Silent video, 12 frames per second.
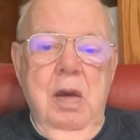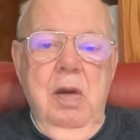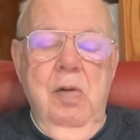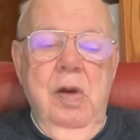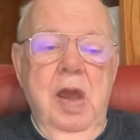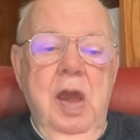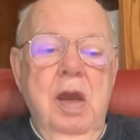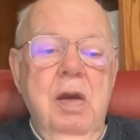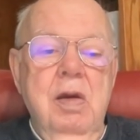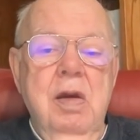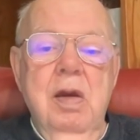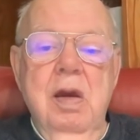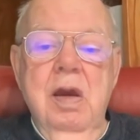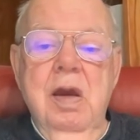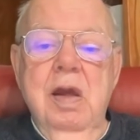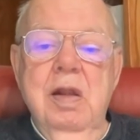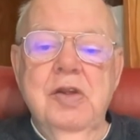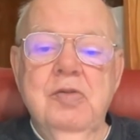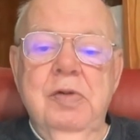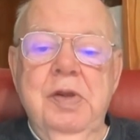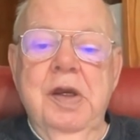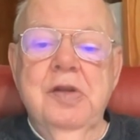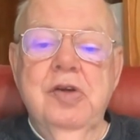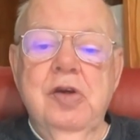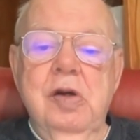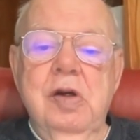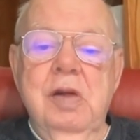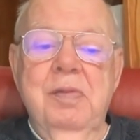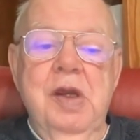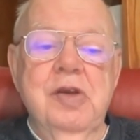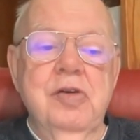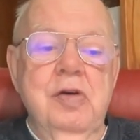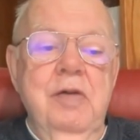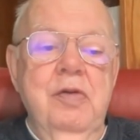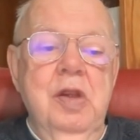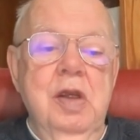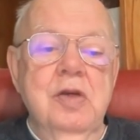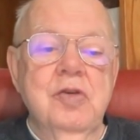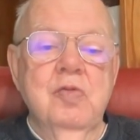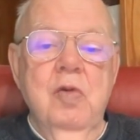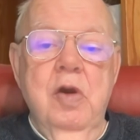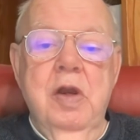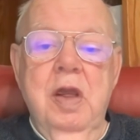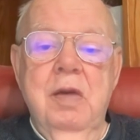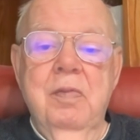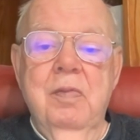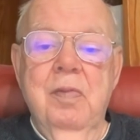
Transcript: Okay, let's run that chunk and make sure everything is working.